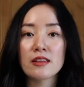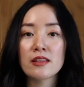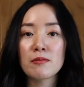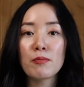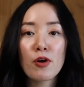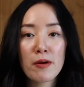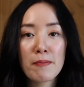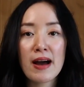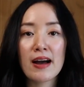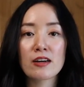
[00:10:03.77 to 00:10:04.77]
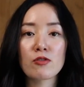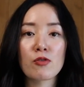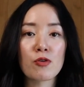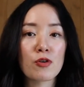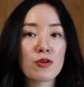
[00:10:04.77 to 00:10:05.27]
the boy bag
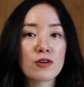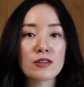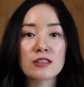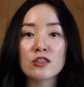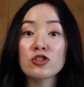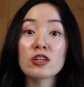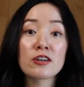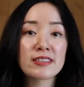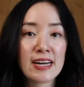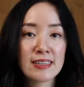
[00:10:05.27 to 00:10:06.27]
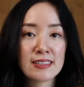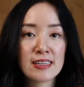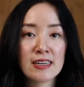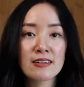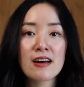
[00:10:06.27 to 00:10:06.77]
or the Chanel
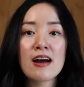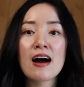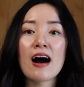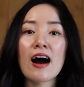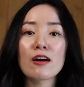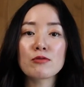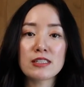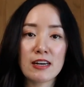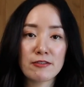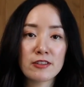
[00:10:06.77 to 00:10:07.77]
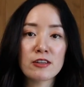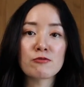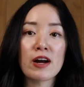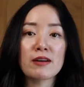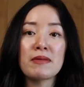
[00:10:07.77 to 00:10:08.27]
19, I would definitely
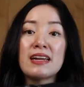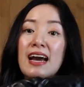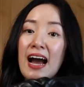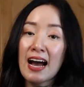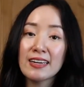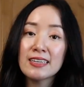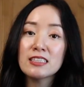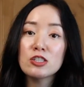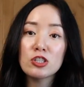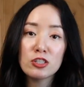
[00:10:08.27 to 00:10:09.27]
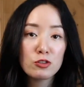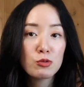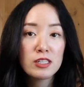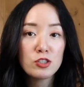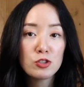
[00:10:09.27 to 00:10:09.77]
recommend adding the Chanel
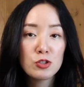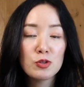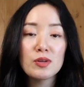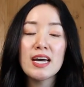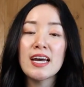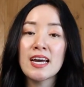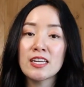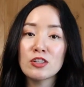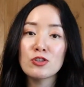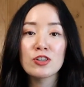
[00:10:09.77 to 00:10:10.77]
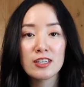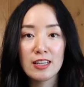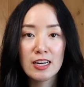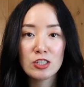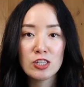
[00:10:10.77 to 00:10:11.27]
22 in your
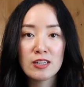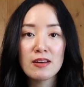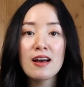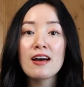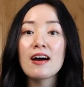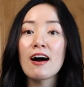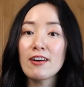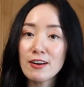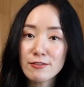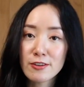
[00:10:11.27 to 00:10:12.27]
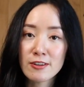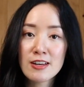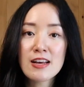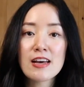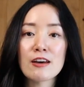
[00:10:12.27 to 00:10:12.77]
collection. However,
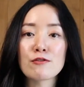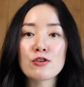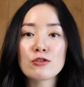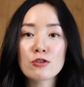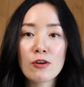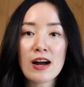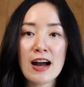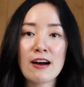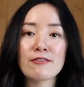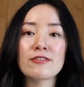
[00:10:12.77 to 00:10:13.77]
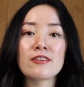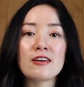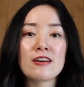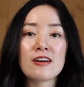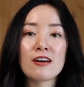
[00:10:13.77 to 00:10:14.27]
if you don't have
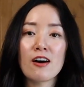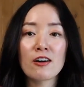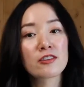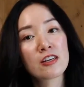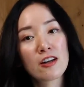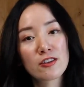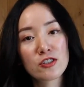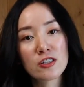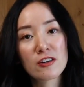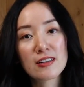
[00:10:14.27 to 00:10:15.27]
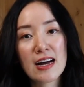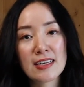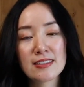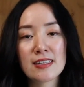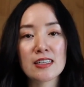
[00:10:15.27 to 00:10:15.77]
all the other Chanel
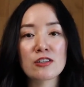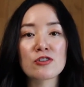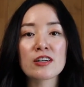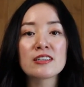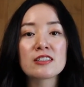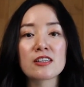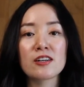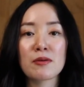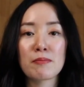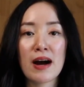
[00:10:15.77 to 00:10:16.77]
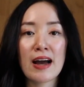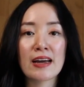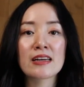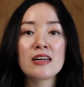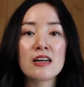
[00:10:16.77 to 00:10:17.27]
classic and you're considering
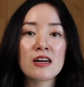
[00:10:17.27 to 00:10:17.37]
buying